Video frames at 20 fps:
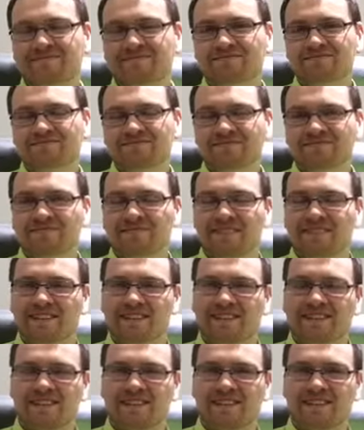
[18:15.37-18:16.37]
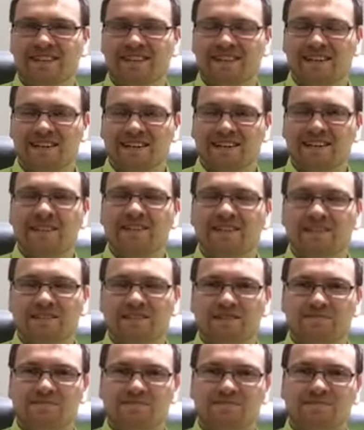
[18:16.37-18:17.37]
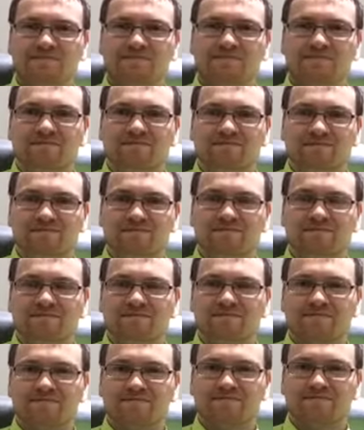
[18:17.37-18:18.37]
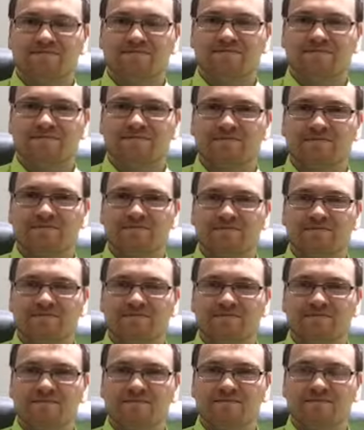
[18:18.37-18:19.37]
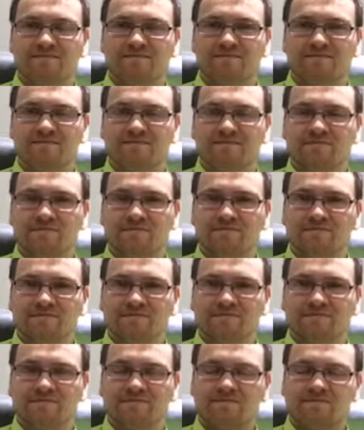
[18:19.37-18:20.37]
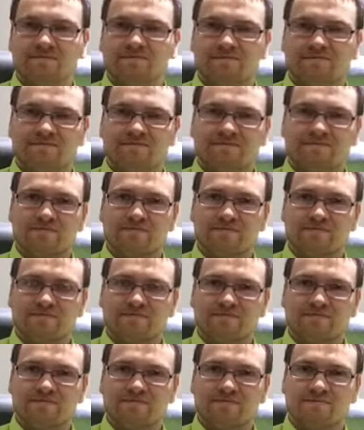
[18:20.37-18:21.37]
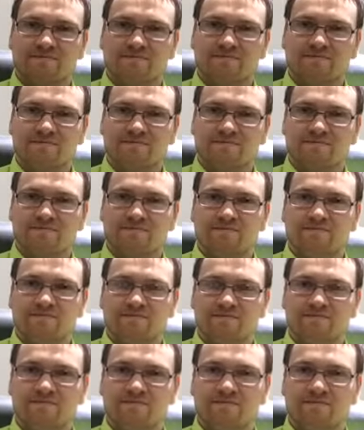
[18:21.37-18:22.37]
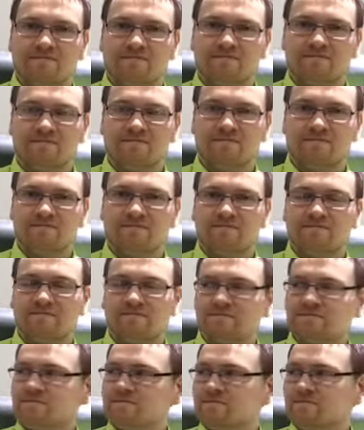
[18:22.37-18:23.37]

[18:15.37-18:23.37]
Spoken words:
The person shown says nothing.